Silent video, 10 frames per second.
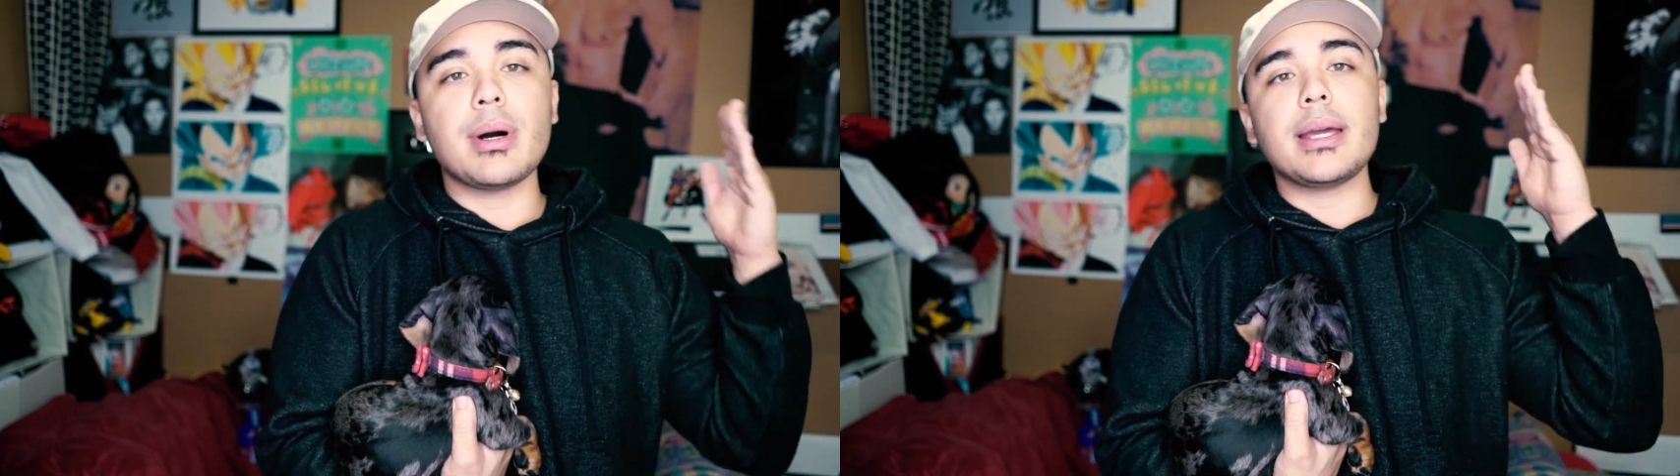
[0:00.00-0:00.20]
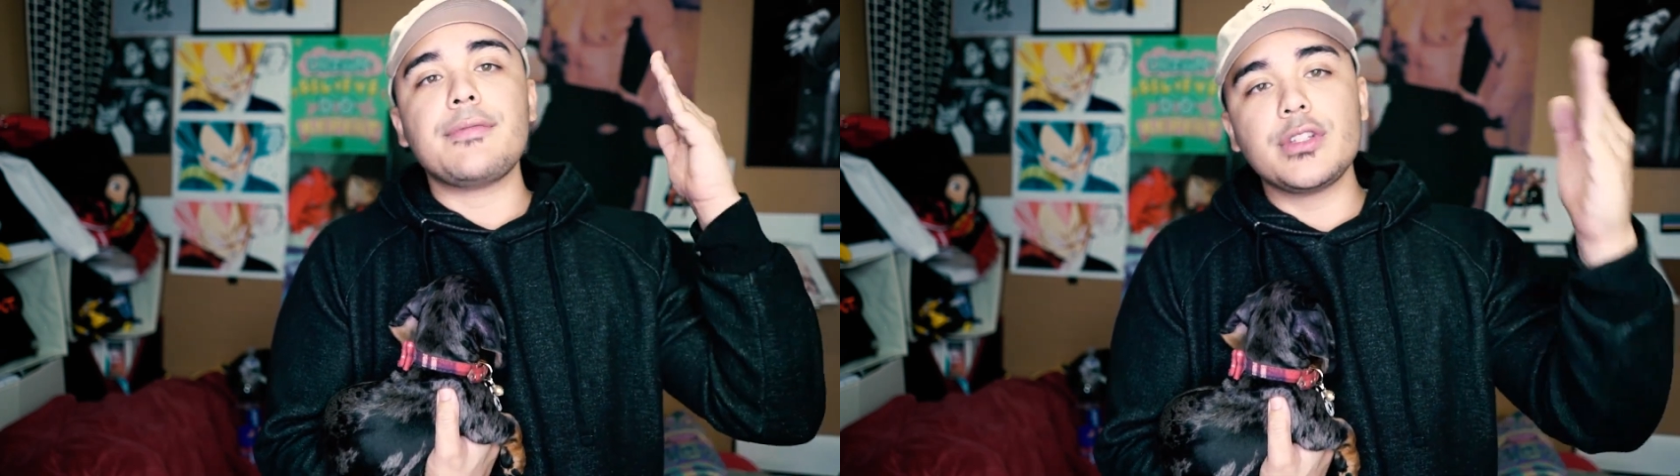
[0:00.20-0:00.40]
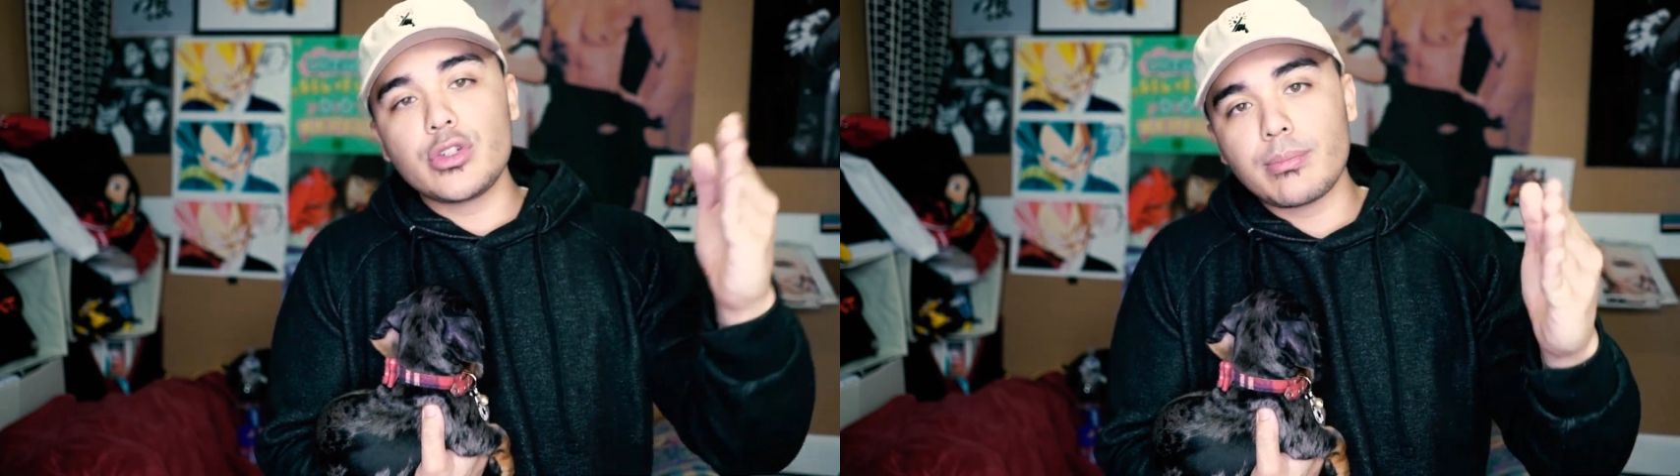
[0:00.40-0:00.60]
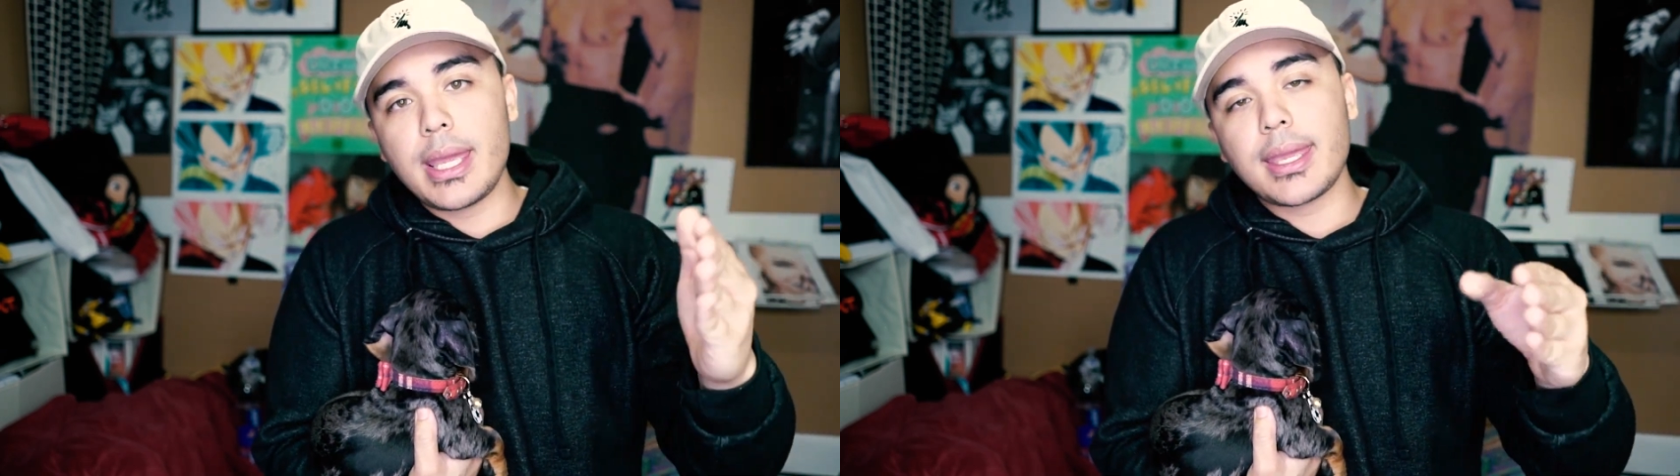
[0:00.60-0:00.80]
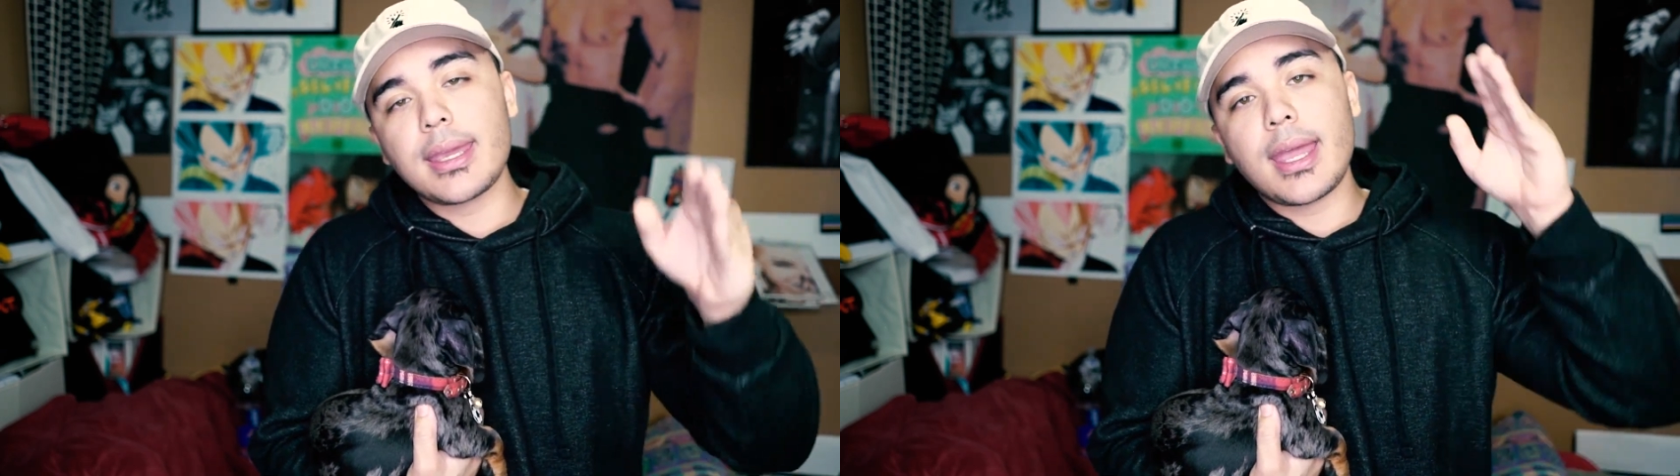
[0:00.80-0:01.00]
but if you do
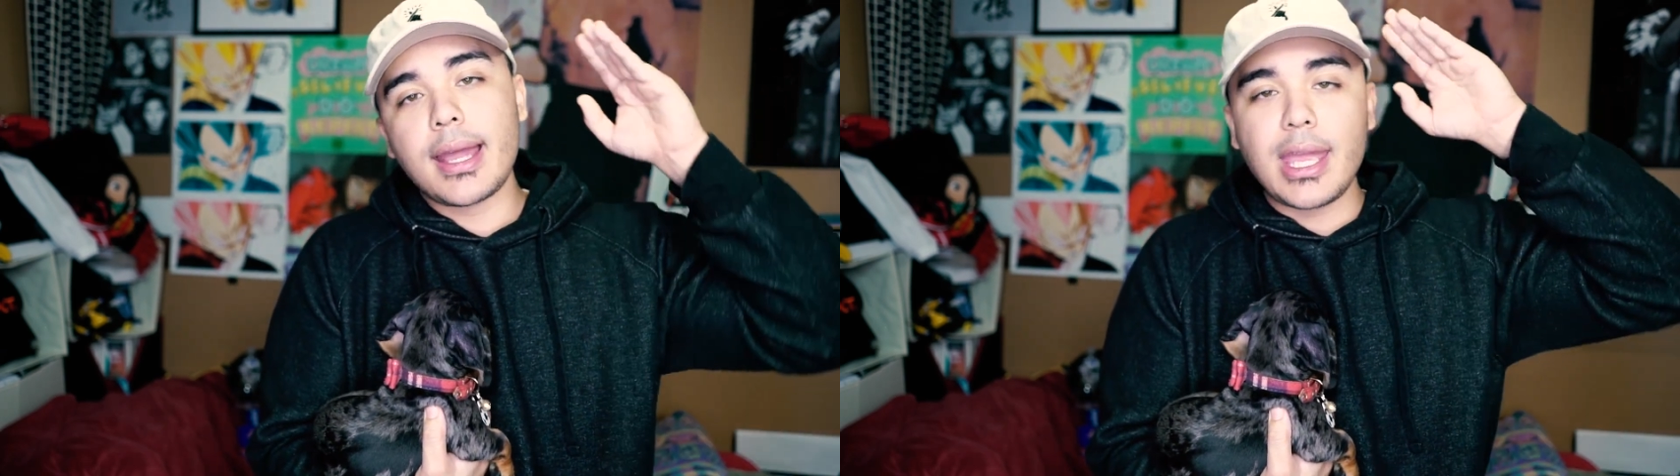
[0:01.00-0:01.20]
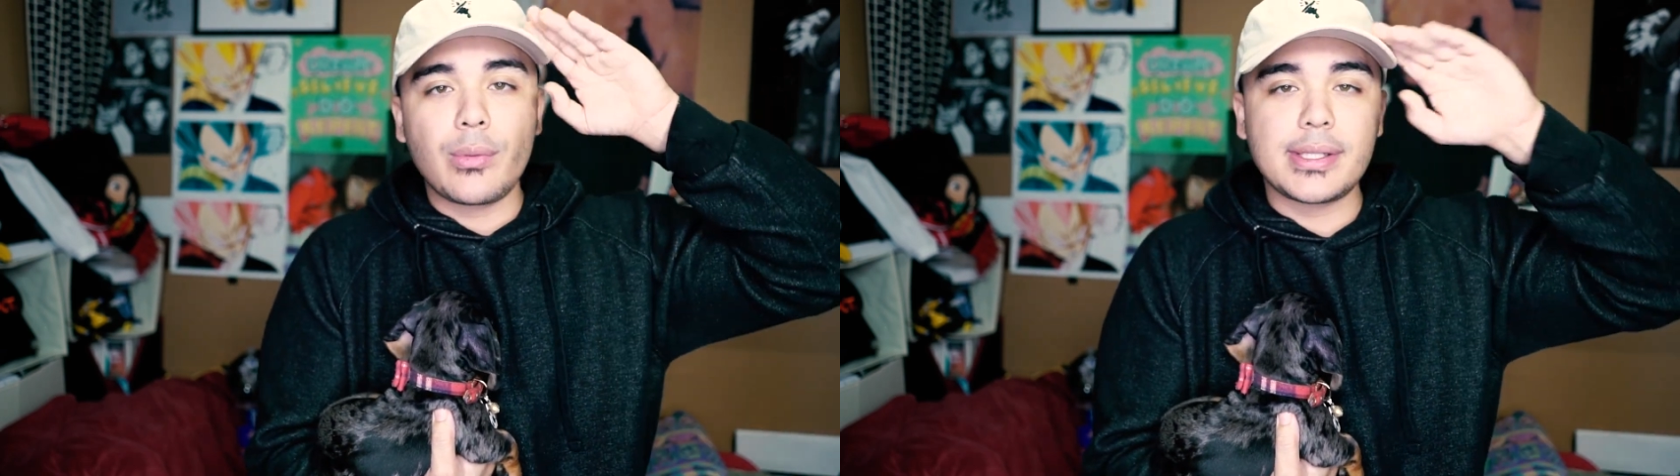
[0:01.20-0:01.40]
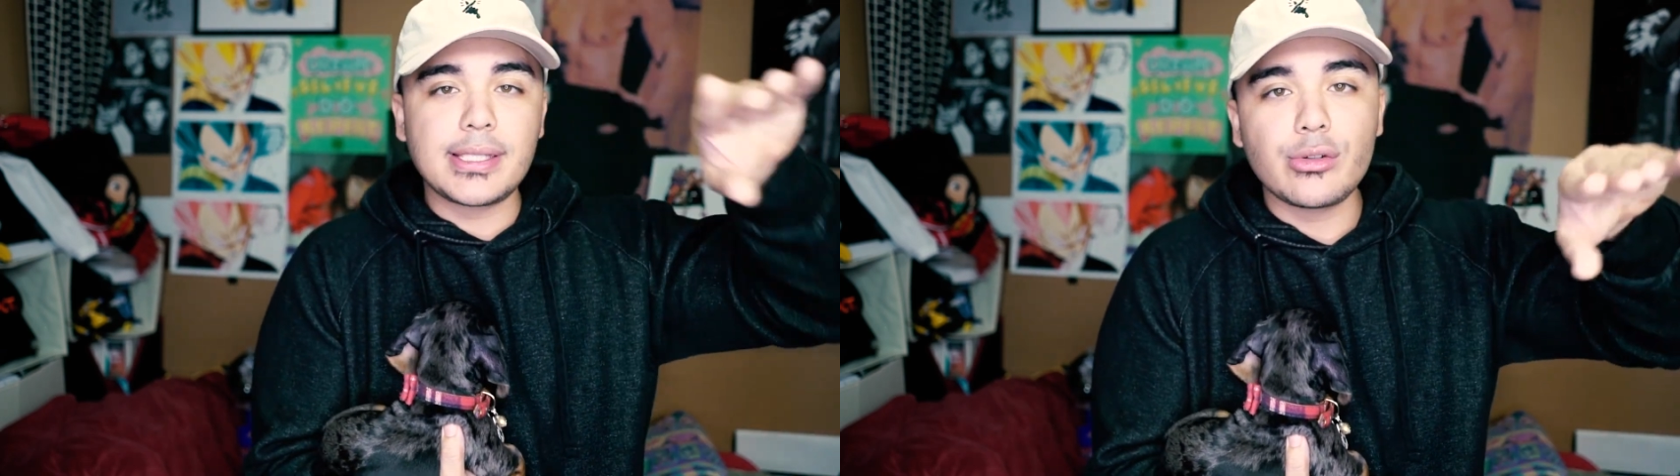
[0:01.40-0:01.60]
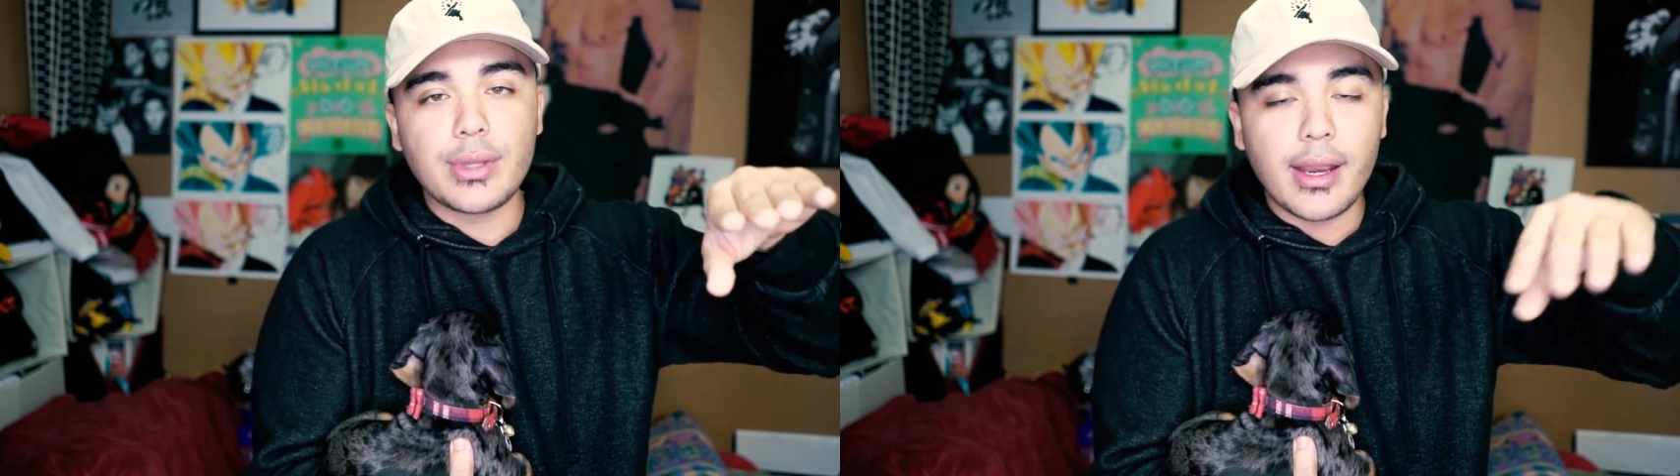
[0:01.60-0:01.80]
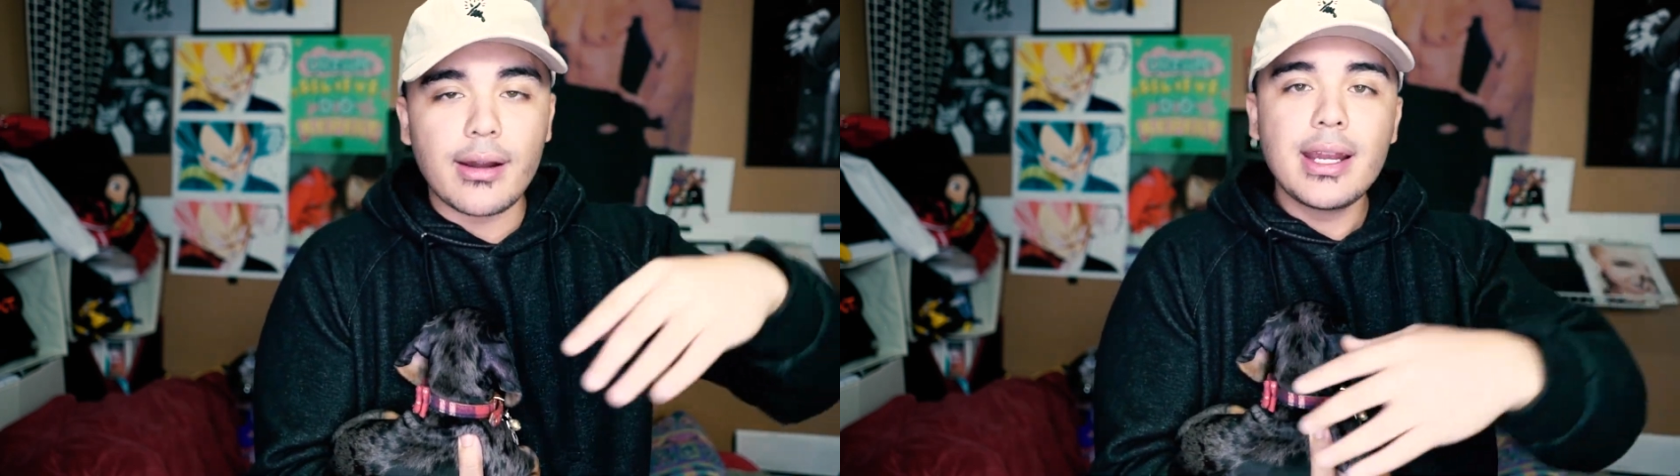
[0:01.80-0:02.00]
make it, I can't wait to see you
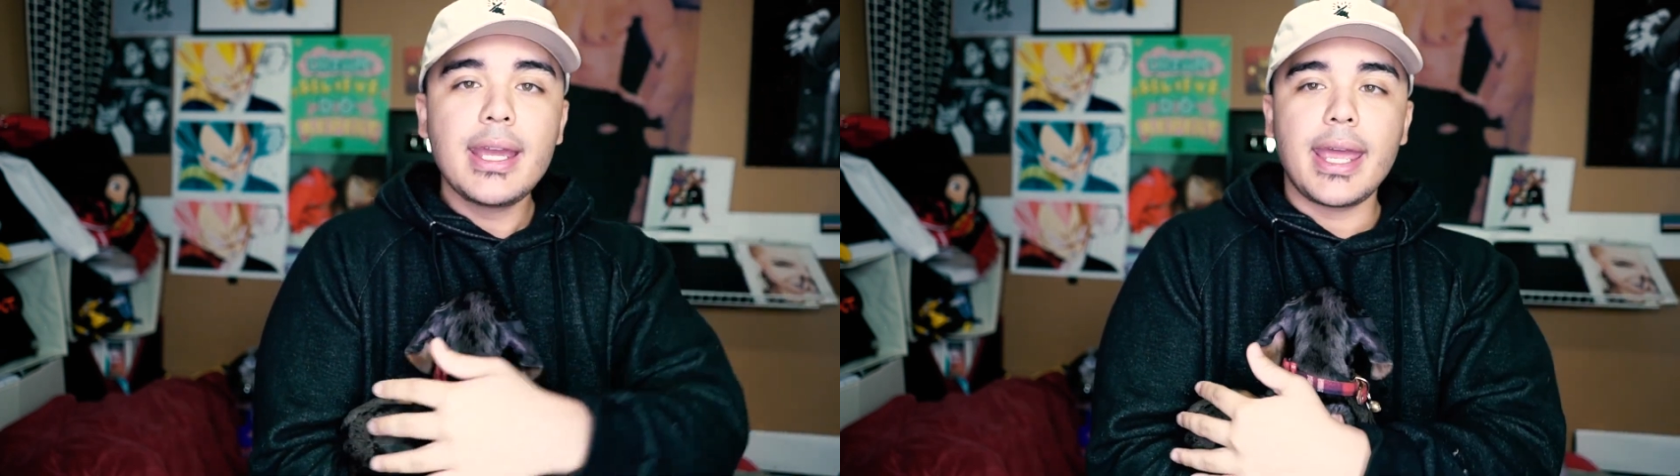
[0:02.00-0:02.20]
there.